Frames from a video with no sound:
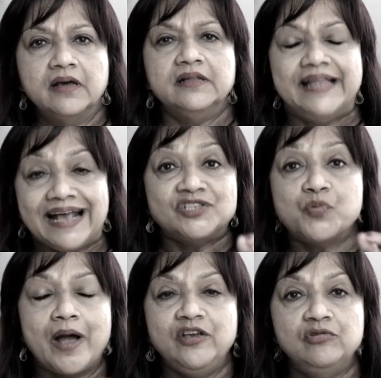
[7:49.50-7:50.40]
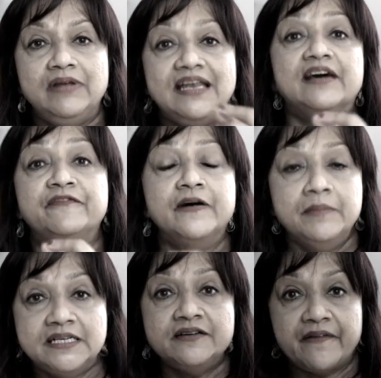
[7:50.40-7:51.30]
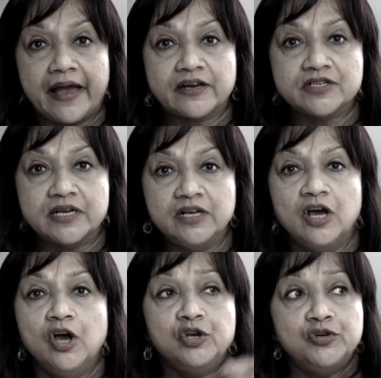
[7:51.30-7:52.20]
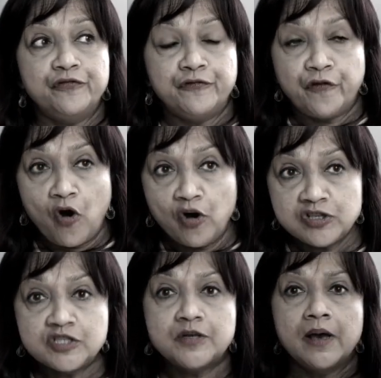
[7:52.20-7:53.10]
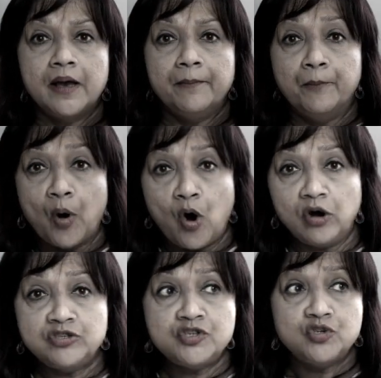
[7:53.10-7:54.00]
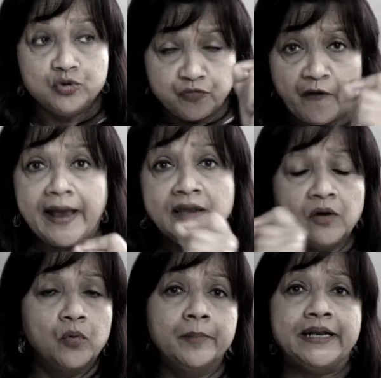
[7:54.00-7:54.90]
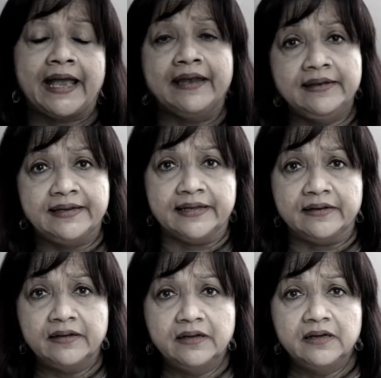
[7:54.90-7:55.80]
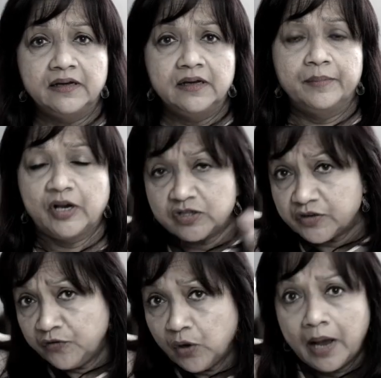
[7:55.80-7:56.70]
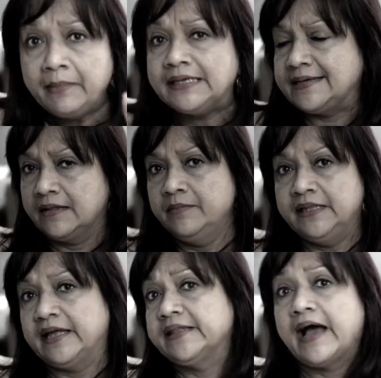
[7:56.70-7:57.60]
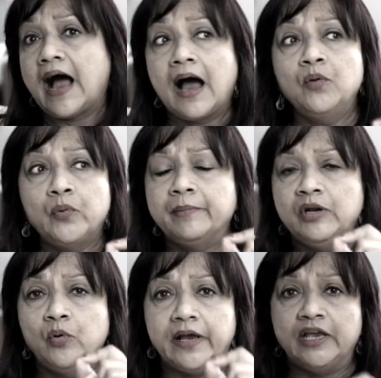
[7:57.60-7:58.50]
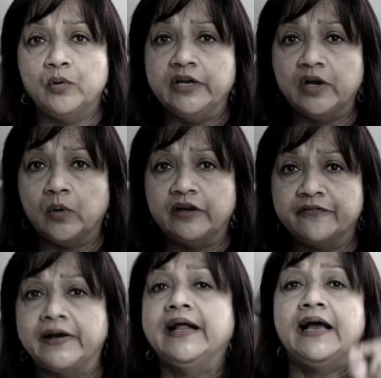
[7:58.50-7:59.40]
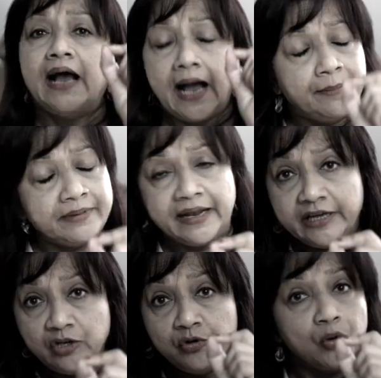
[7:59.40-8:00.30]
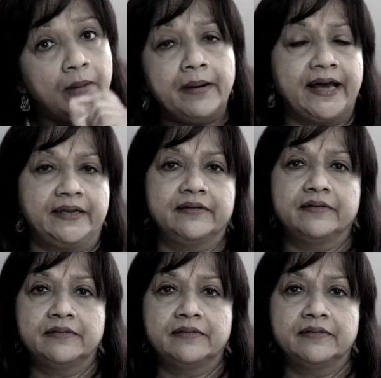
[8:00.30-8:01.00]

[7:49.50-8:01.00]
That's why you need affirmative action to force boards to find a woman candidate. Because if you come and tell me that there aren't women who are equally qualified, I'm telling you, you are blind.